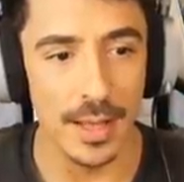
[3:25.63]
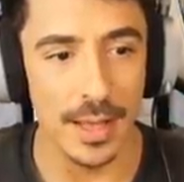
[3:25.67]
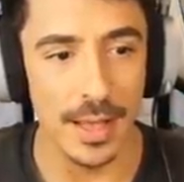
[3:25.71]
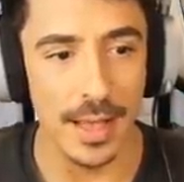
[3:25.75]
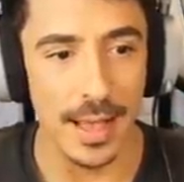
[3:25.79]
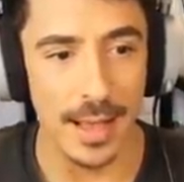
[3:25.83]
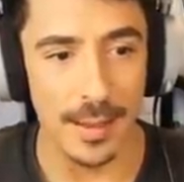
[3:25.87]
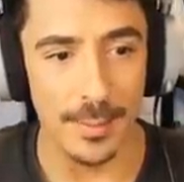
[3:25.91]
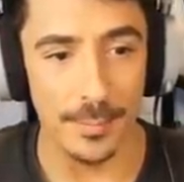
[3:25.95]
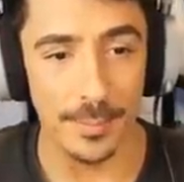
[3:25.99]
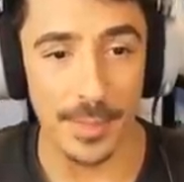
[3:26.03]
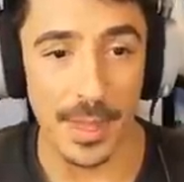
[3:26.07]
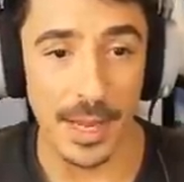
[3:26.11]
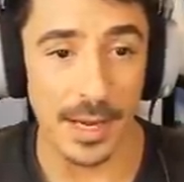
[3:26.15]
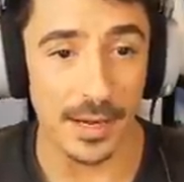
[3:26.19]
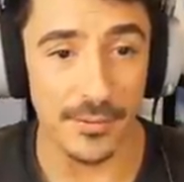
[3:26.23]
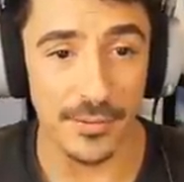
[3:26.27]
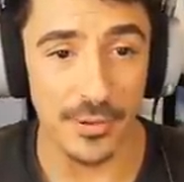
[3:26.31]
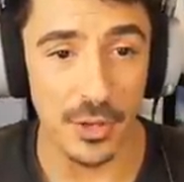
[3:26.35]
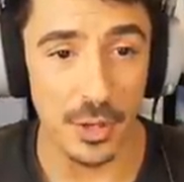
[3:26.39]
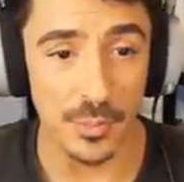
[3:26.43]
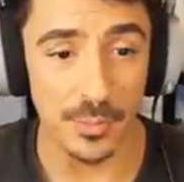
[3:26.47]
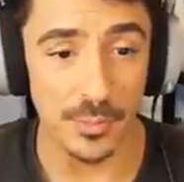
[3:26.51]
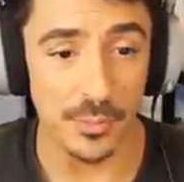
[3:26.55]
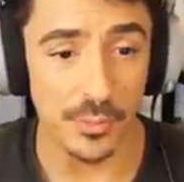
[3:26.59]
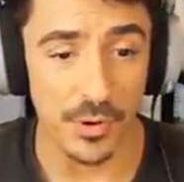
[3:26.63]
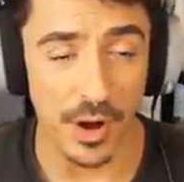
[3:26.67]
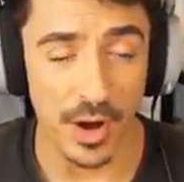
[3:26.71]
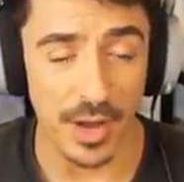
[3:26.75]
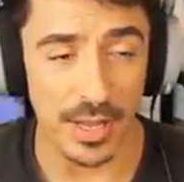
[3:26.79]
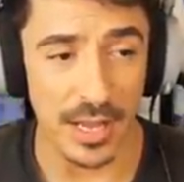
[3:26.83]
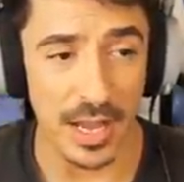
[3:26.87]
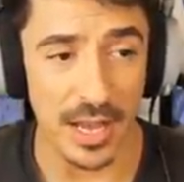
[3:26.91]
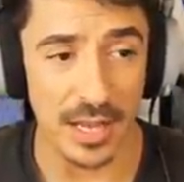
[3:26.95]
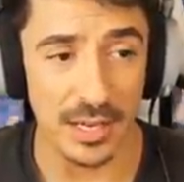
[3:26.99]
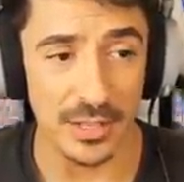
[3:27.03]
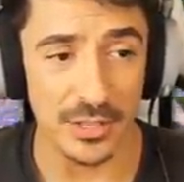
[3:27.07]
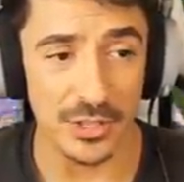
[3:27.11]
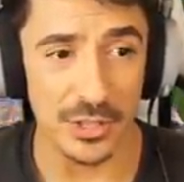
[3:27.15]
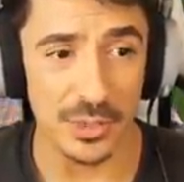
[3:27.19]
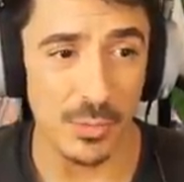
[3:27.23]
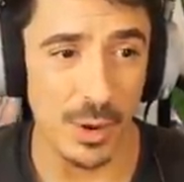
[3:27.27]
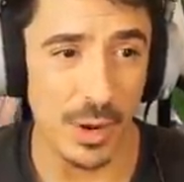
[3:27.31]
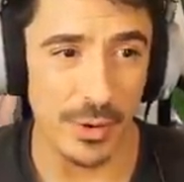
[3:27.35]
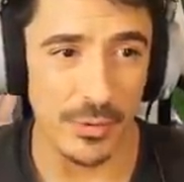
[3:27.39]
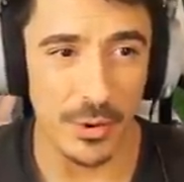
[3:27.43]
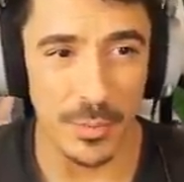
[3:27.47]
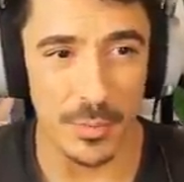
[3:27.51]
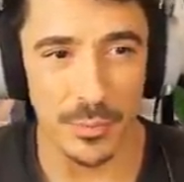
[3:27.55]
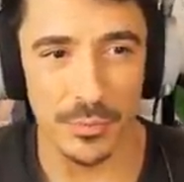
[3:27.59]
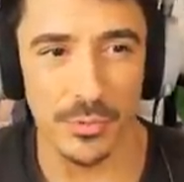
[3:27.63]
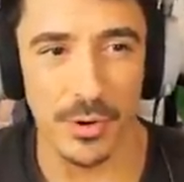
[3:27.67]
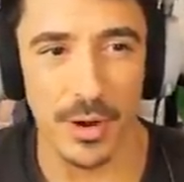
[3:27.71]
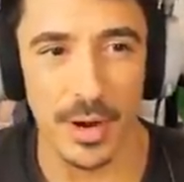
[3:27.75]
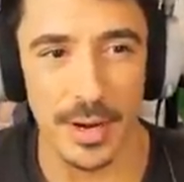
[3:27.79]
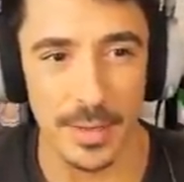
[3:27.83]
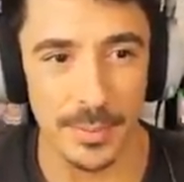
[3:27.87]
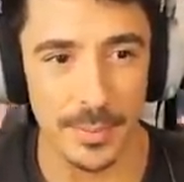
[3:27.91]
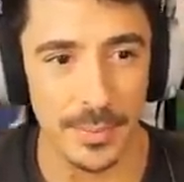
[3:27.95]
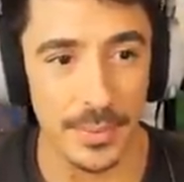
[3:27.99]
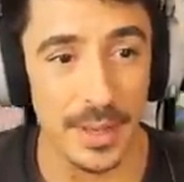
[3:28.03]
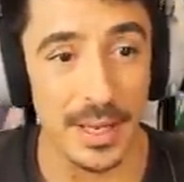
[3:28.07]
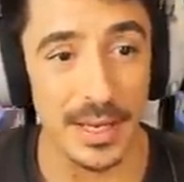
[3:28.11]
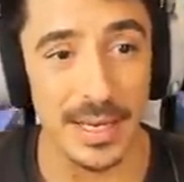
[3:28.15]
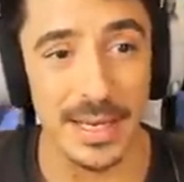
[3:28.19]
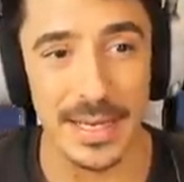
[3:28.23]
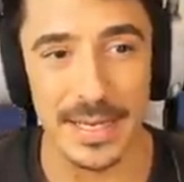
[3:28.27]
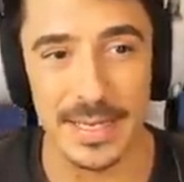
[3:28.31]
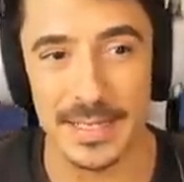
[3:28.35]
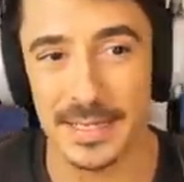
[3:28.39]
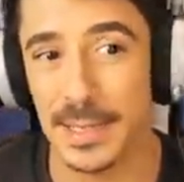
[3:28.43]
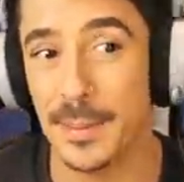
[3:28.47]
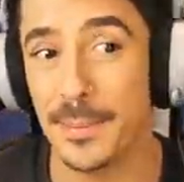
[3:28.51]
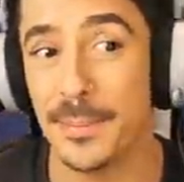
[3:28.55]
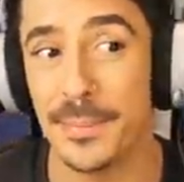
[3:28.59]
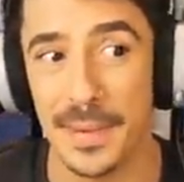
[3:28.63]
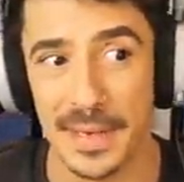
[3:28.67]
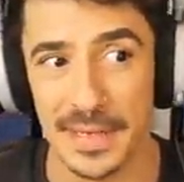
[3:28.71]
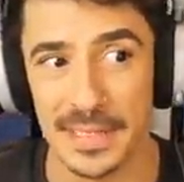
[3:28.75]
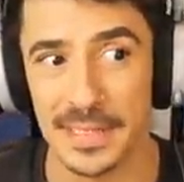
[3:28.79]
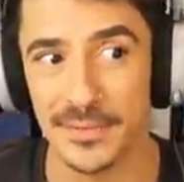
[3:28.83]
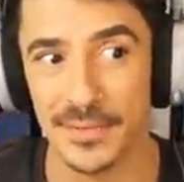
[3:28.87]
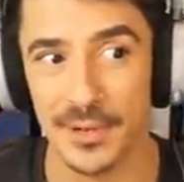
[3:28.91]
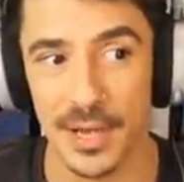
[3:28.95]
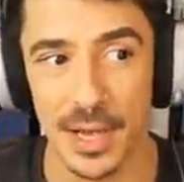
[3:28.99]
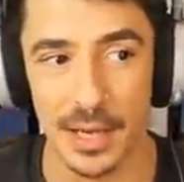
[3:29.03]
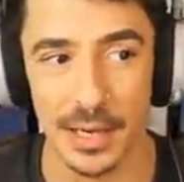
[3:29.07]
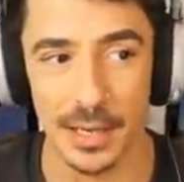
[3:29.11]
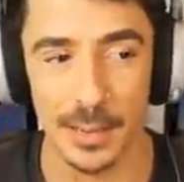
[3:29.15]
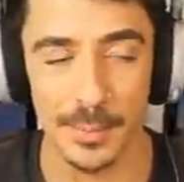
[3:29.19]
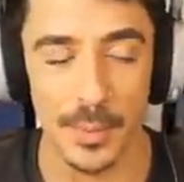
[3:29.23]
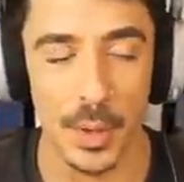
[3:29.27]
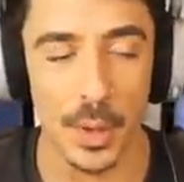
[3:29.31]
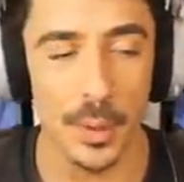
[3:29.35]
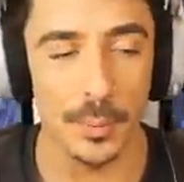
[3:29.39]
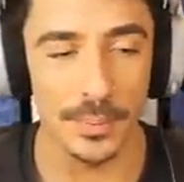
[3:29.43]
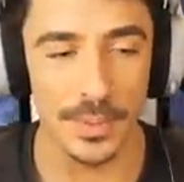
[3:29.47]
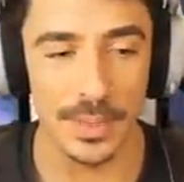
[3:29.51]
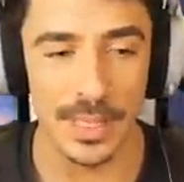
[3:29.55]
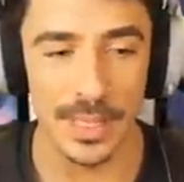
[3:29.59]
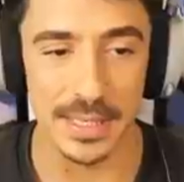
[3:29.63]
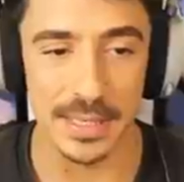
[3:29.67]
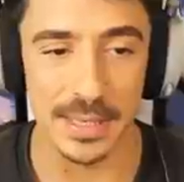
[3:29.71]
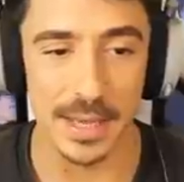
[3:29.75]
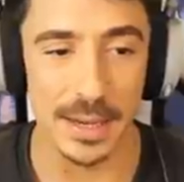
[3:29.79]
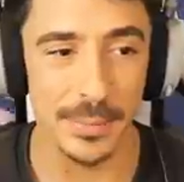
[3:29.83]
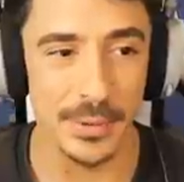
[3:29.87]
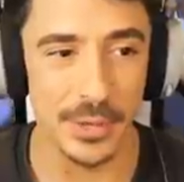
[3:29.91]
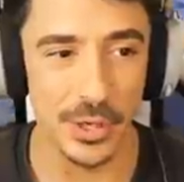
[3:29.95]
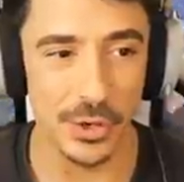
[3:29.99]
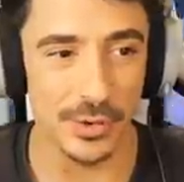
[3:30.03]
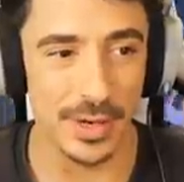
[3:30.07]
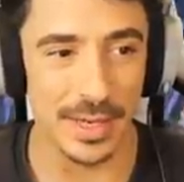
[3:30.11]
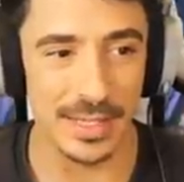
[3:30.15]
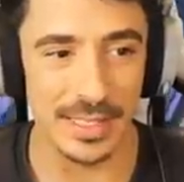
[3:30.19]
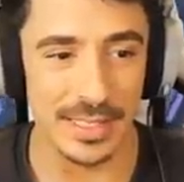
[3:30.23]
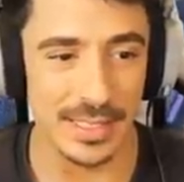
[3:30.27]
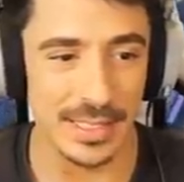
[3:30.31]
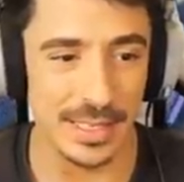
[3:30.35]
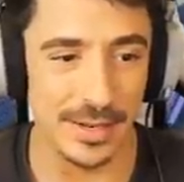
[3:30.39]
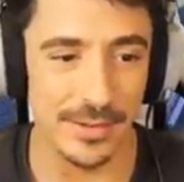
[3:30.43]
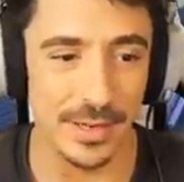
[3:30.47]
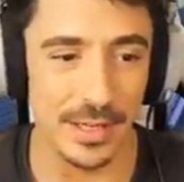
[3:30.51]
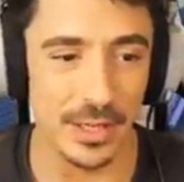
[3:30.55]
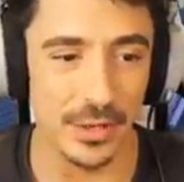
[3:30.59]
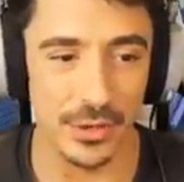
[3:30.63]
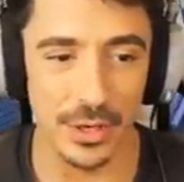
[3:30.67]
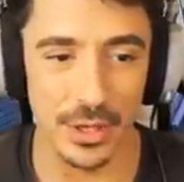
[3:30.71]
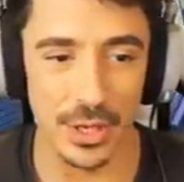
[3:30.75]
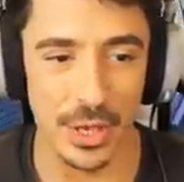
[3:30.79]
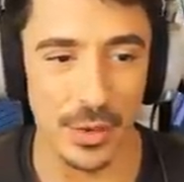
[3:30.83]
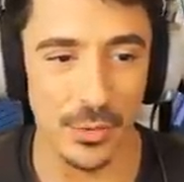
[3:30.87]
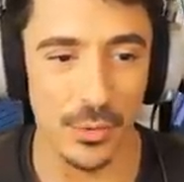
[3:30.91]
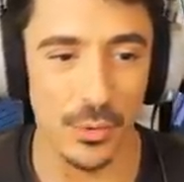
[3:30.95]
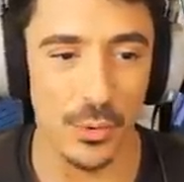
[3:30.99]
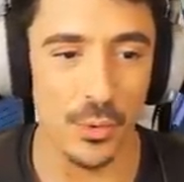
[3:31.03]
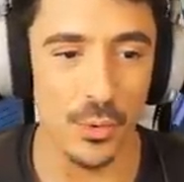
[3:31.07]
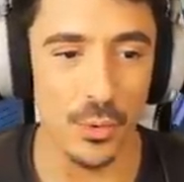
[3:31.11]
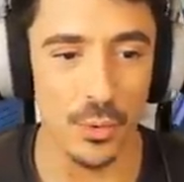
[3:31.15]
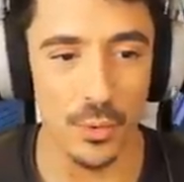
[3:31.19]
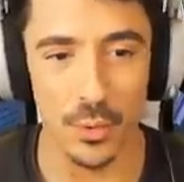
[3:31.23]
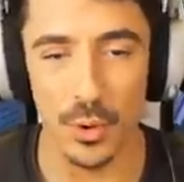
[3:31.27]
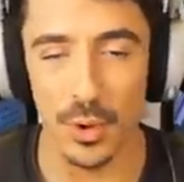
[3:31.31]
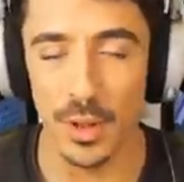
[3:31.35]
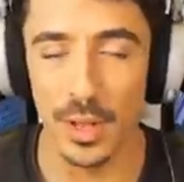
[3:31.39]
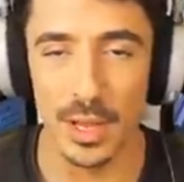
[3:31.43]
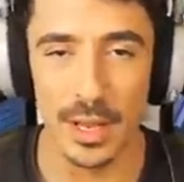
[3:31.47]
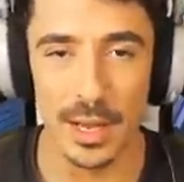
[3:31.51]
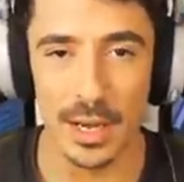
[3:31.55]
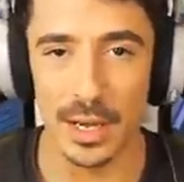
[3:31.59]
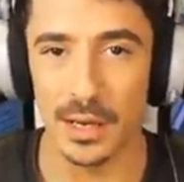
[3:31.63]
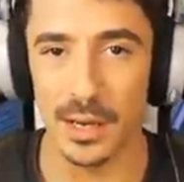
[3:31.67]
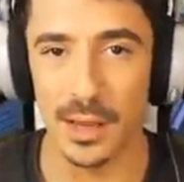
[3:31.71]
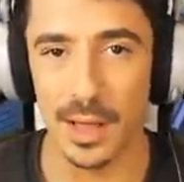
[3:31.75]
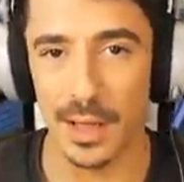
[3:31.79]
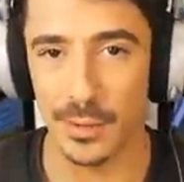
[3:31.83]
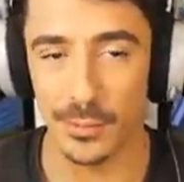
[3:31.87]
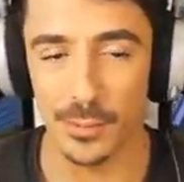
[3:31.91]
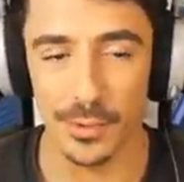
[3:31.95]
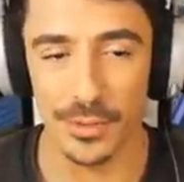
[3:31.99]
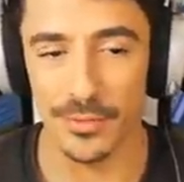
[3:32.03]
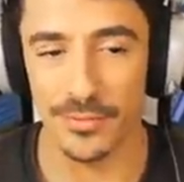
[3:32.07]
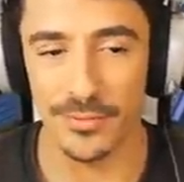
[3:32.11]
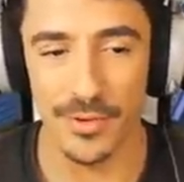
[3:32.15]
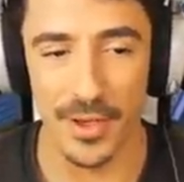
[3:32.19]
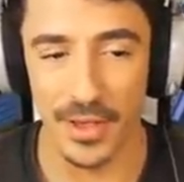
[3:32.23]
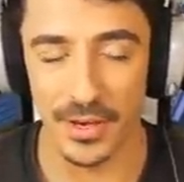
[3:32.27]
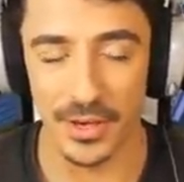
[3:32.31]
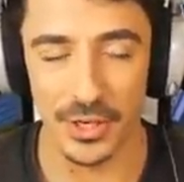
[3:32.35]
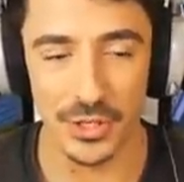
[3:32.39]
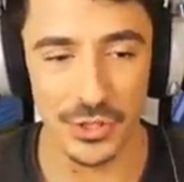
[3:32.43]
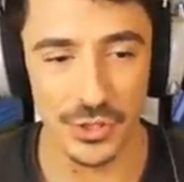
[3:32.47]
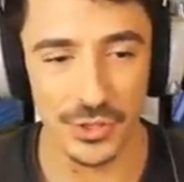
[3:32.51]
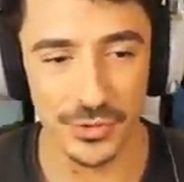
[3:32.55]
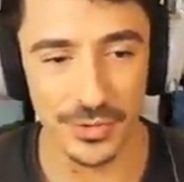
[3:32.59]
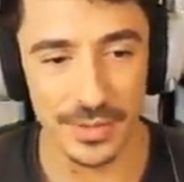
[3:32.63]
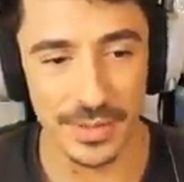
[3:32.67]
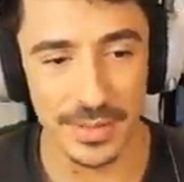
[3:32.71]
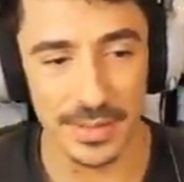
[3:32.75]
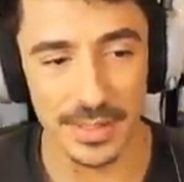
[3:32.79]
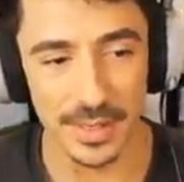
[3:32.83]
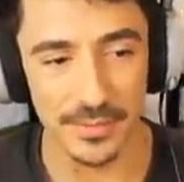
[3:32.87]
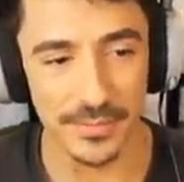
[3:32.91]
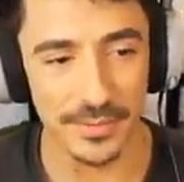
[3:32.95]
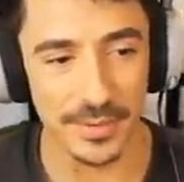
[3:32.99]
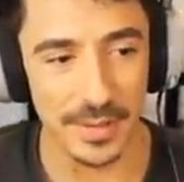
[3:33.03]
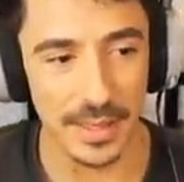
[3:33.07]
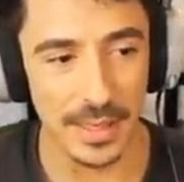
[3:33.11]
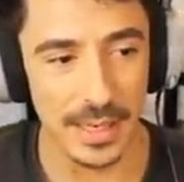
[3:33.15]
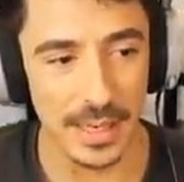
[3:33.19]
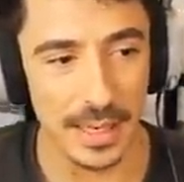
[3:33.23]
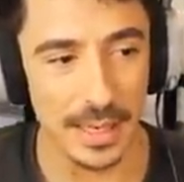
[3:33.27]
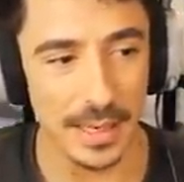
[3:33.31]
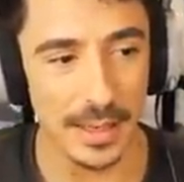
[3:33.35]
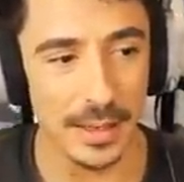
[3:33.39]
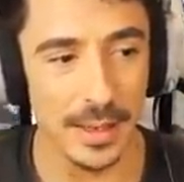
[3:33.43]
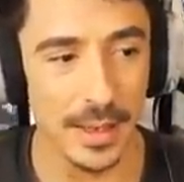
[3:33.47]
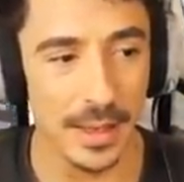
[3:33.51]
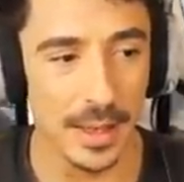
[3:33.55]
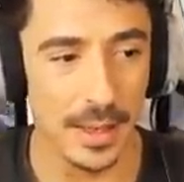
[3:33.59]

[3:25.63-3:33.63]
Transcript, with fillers: Um, and a few bright colors, well, not bright, but at least a bit of color popped in. And we're not necessarily going to go all light with the furniture and stuff in here